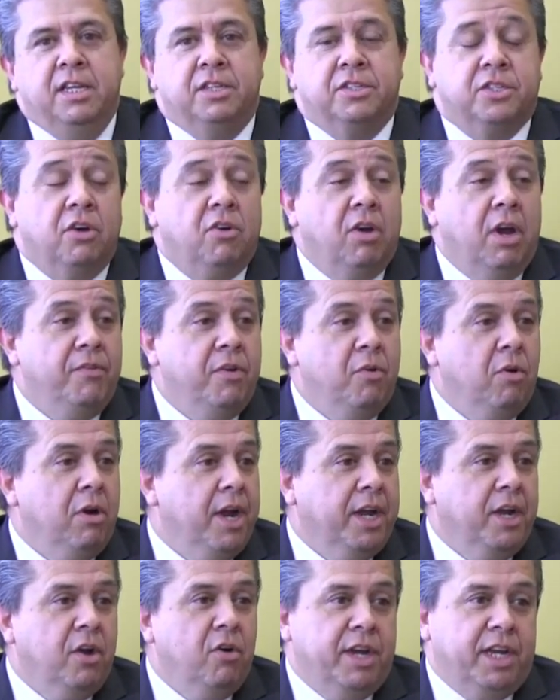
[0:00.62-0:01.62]
So everywhere
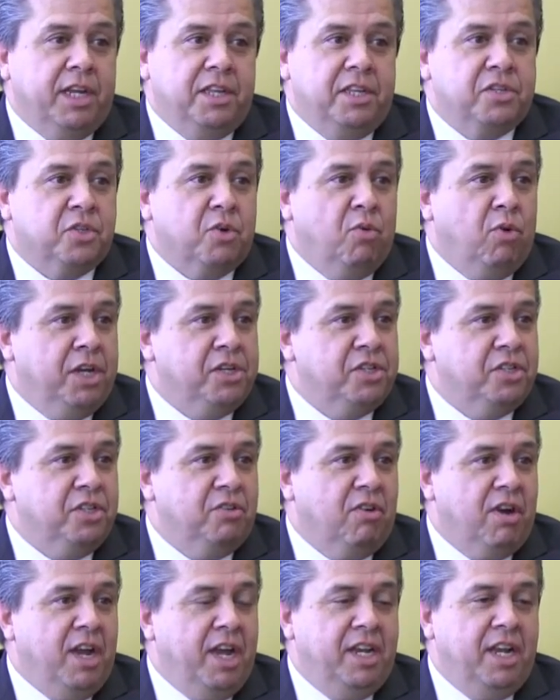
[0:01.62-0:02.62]
I go, I get this
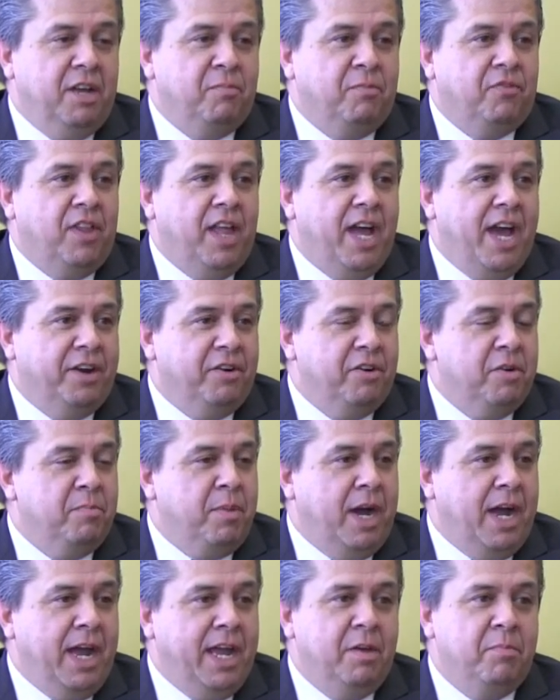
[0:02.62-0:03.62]
question, right? And I'm mm-hmm. flattered
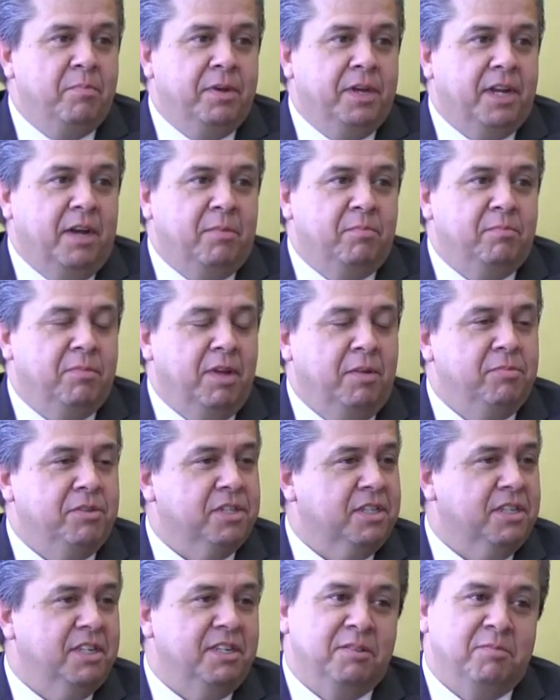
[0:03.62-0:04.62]
by it, but I'm, I'm
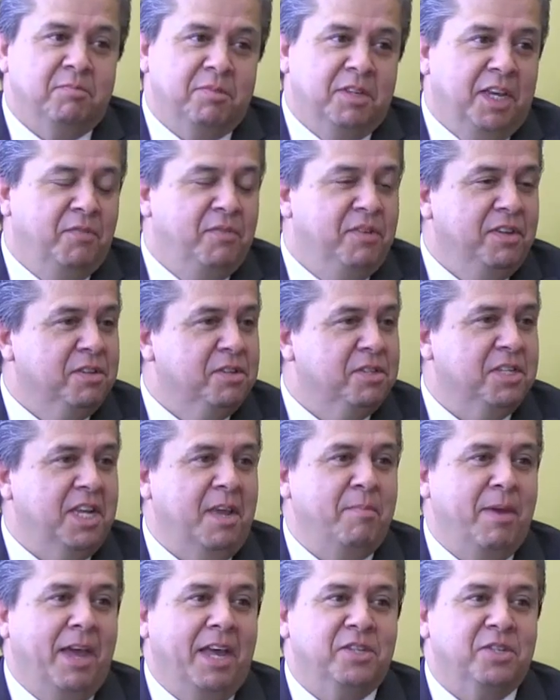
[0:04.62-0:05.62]
just going to give you the
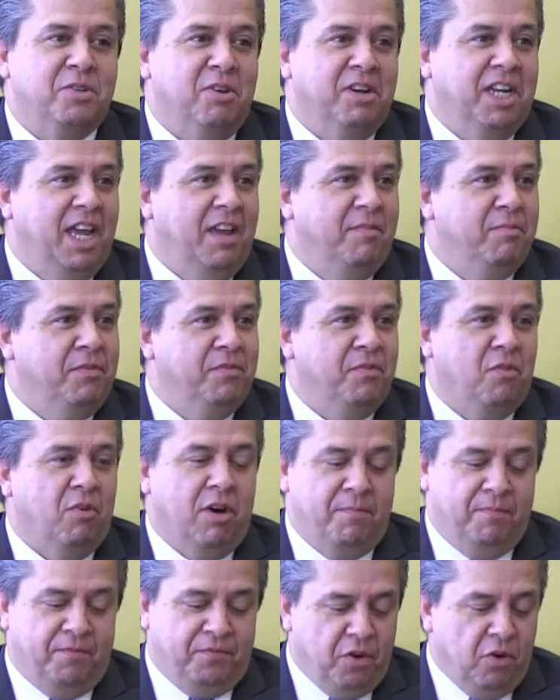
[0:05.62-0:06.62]
same answer I gave before.
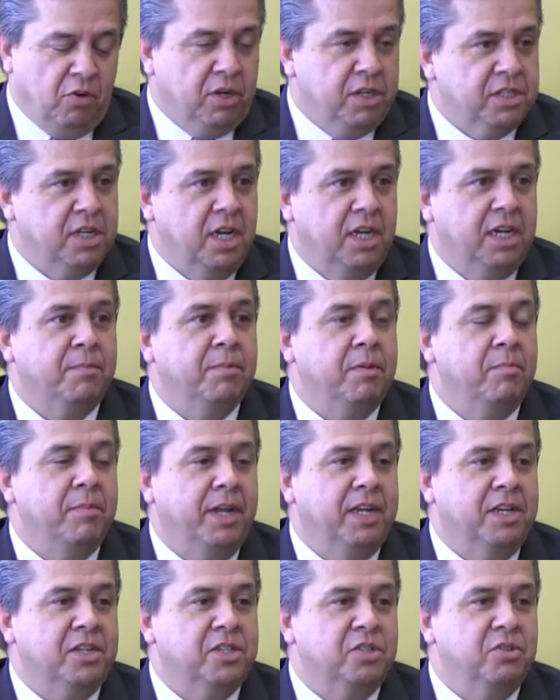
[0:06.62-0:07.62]
I'm focused on
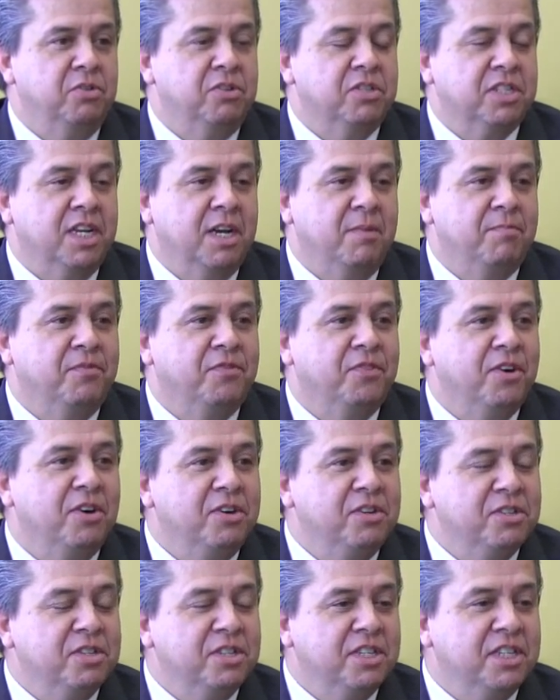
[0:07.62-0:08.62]
implementing students come
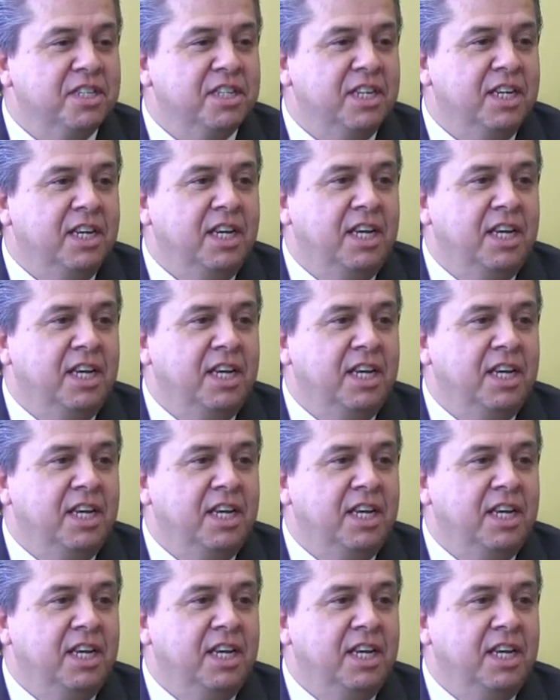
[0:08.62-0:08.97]
first.